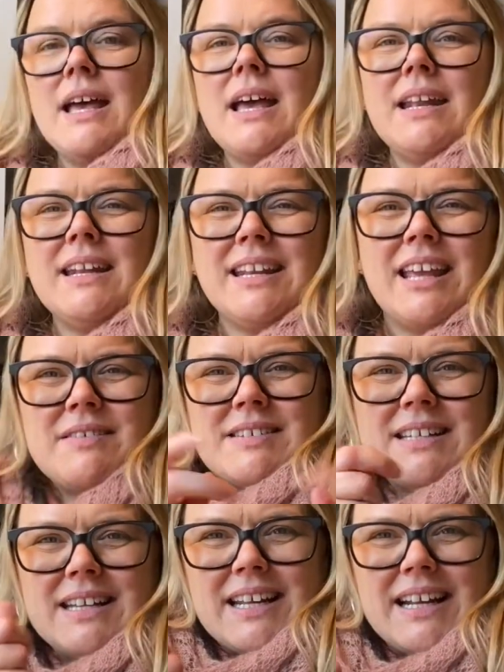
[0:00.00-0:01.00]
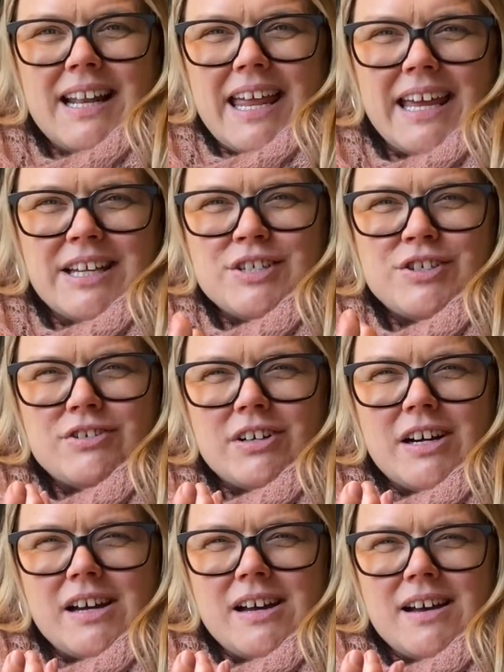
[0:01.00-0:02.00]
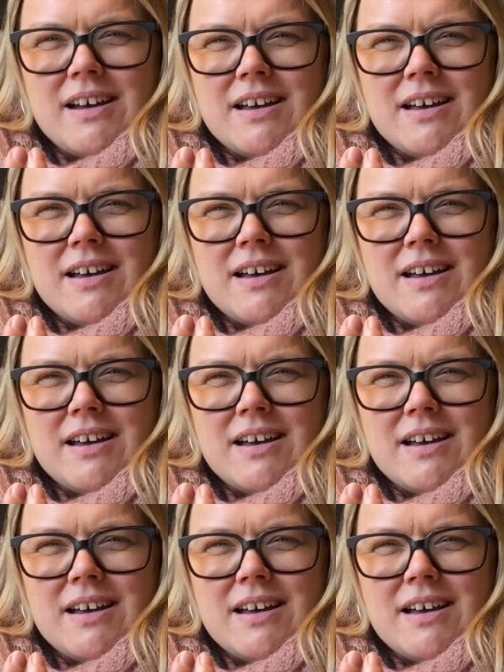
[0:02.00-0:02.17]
and it gives it a little extra